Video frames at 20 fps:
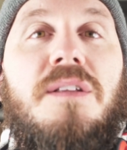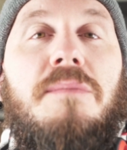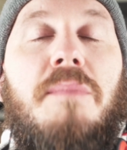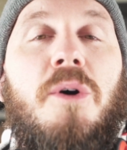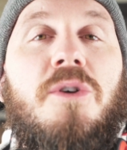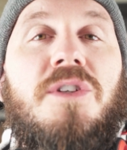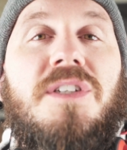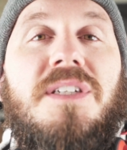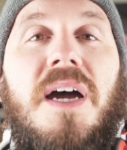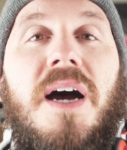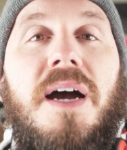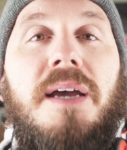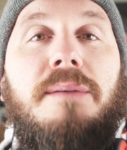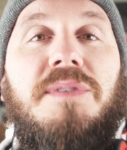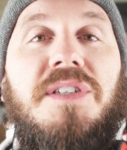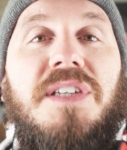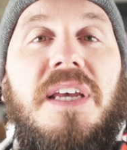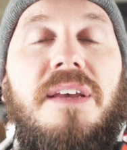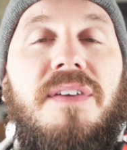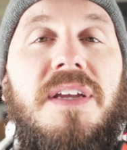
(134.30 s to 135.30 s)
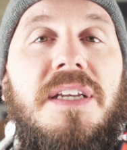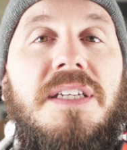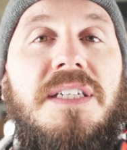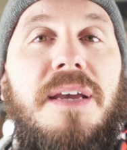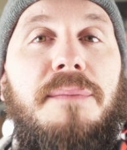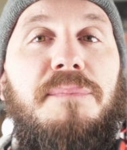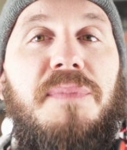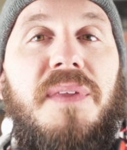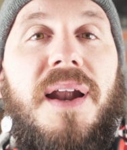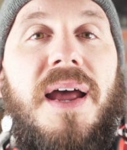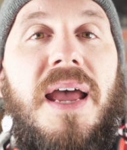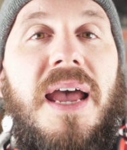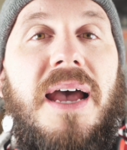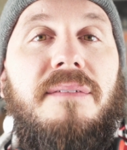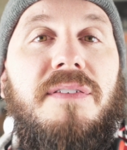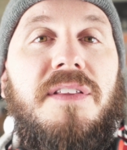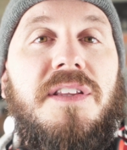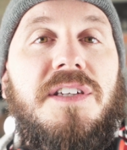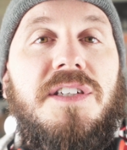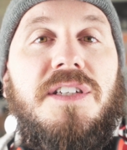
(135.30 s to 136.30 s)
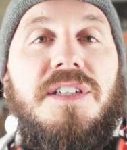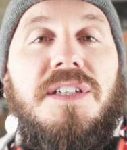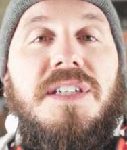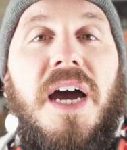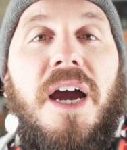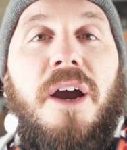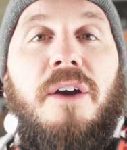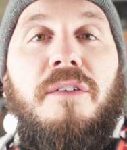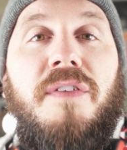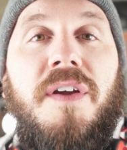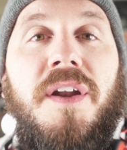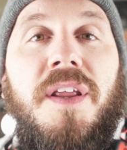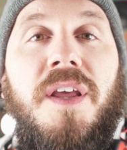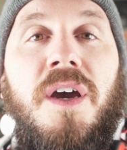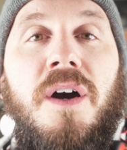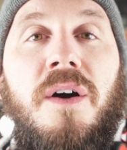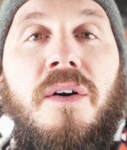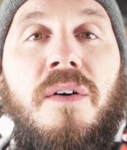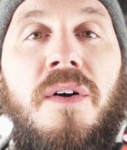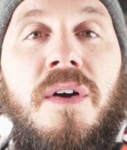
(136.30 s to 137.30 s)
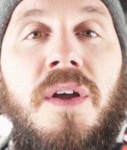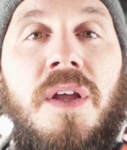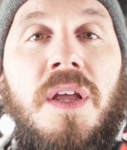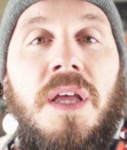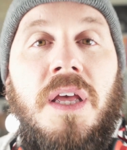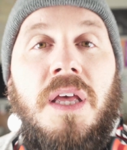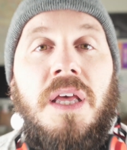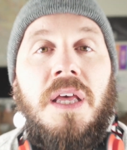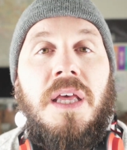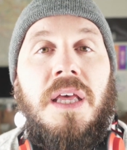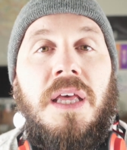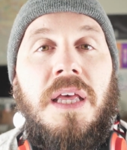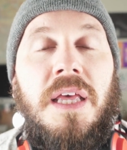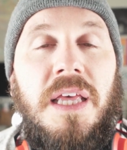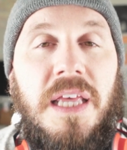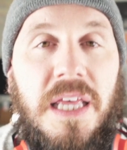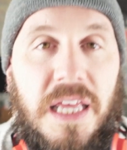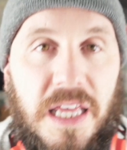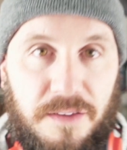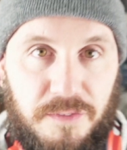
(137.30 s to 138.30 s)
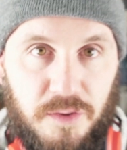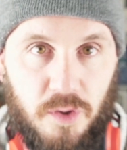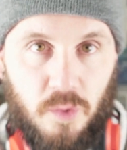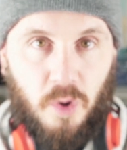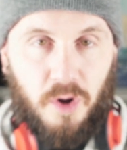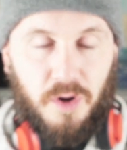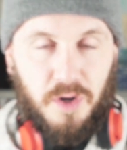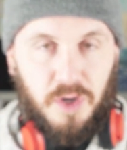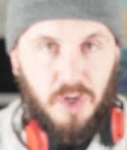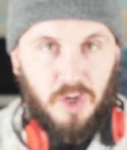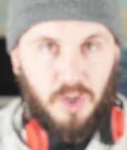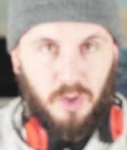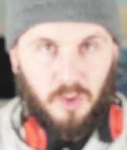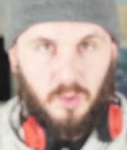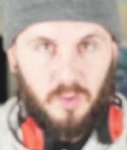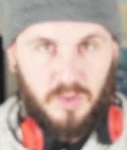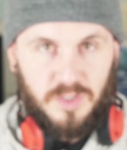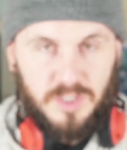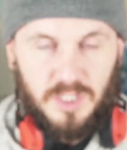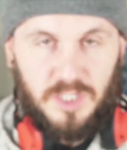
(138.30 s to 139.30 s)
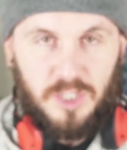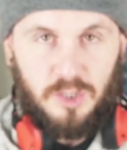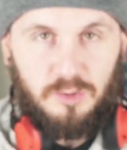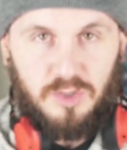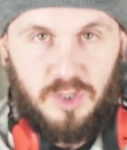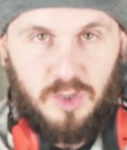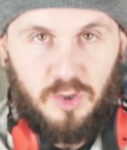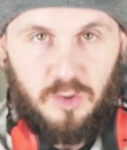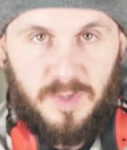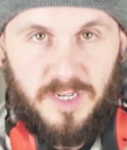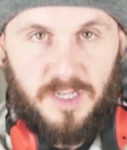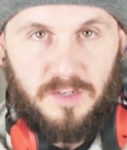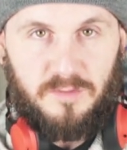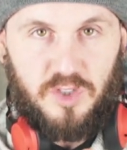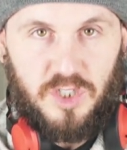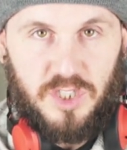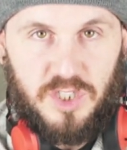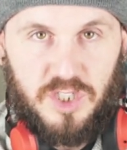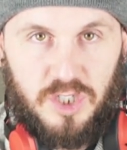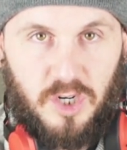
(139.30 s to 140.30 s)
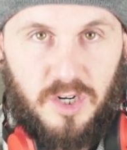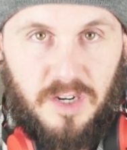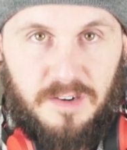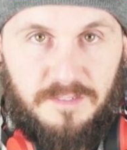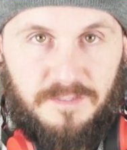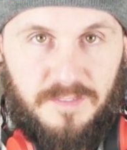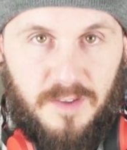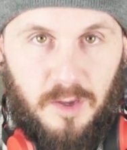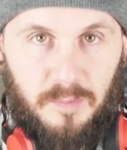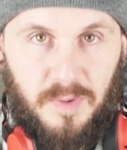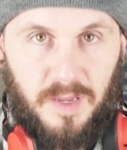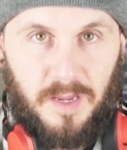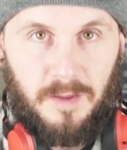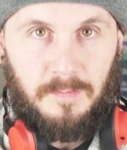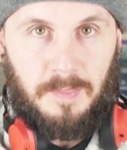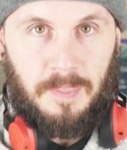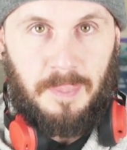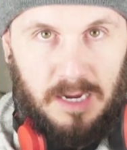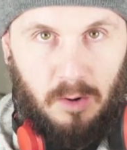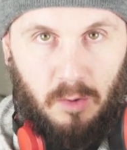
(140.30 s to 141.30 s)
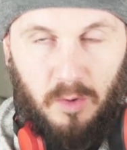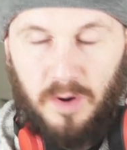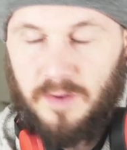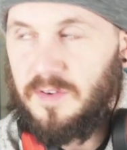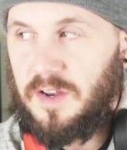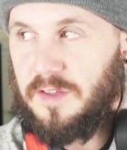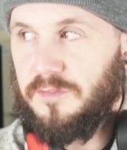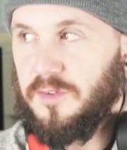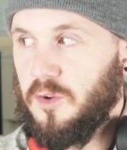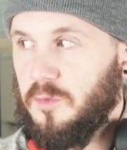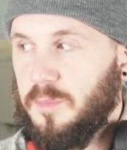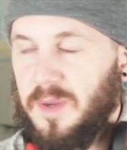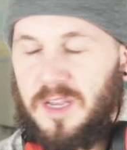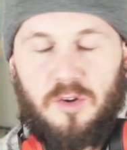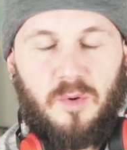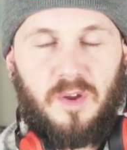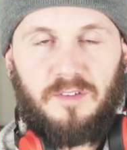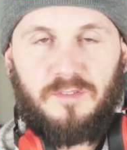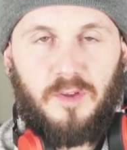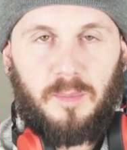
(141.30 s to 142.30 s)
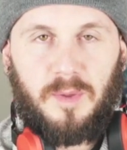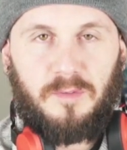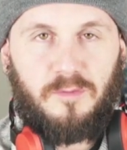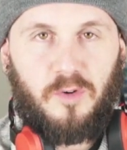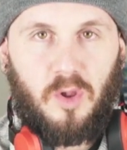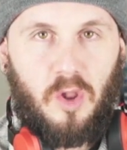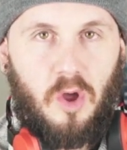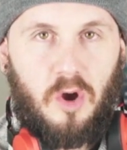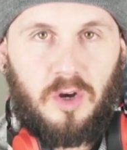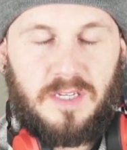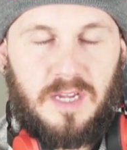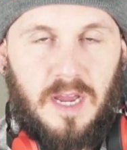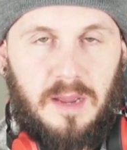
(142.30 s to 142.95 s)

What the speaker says: most time-saving tip that I have in this entire video. If you are new to YouTube and you've just started filming, or even if you've been doing filming for a long